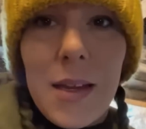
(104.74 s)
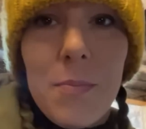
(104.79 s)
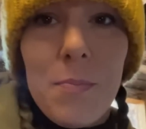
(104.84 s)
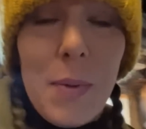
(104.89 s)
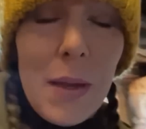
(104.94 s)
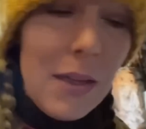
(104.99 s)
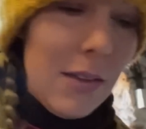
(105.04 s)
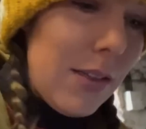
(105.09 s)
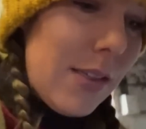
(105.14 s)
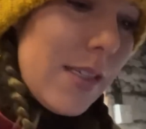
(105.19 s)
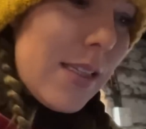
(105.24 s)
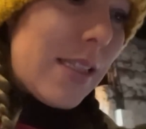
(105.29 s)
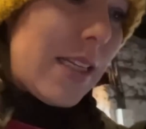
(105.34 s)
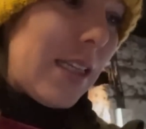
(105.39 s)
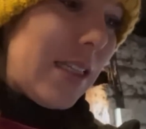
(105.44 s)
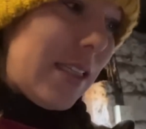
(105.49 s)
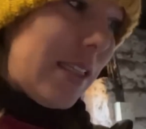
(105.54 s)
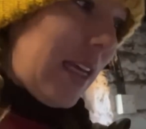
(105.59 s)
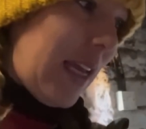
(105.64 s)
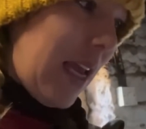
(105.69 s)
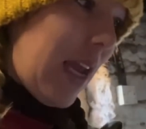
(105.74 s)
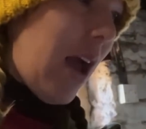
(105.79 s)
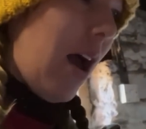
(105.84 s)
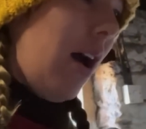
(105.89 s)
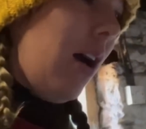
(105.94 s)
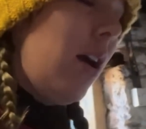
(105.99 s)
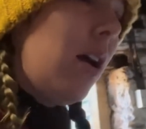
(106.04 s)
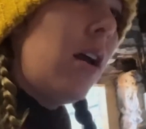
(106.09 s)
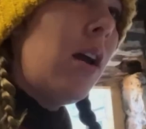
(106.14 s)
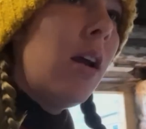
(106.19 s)
bills this
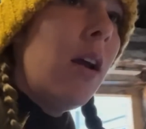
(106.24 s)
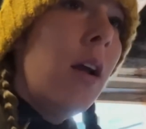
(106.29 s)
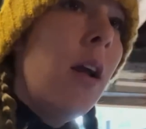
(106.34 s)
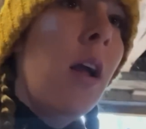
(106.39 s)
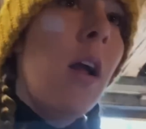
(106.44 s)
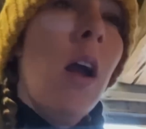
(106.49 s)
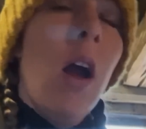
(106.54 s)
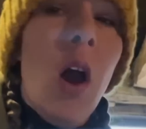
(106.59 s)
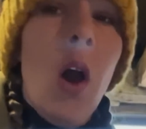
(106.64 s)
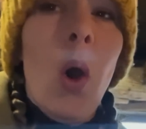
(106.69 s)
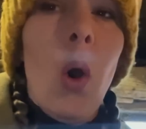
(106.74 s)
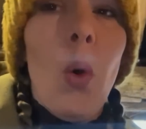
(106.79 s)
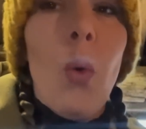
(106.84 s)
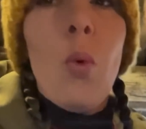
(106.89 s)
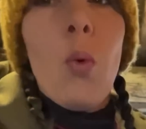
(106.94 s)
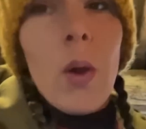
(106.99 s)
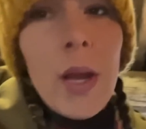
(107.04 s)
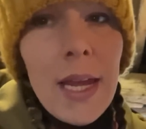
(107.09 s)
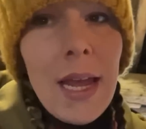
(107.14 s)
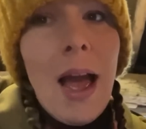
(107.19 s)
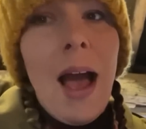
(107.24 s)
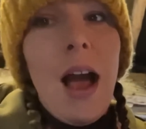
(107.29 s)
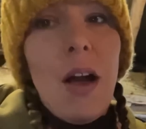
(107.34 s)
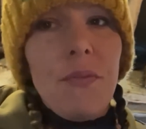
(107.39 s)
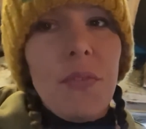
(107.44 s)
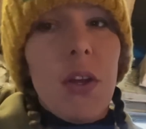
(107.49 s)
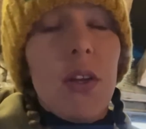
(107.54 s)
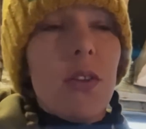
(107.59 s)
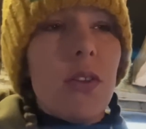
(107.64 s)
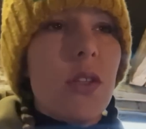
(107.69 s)
year, we
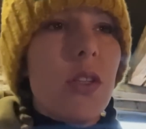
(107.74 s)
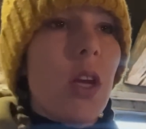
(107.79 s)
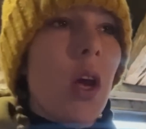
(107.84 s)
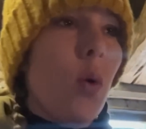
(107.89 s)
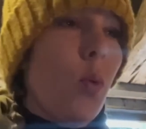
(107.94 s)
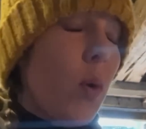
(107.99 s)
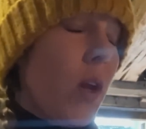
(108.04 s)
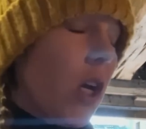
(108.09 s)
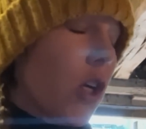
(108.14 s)
haven't. We are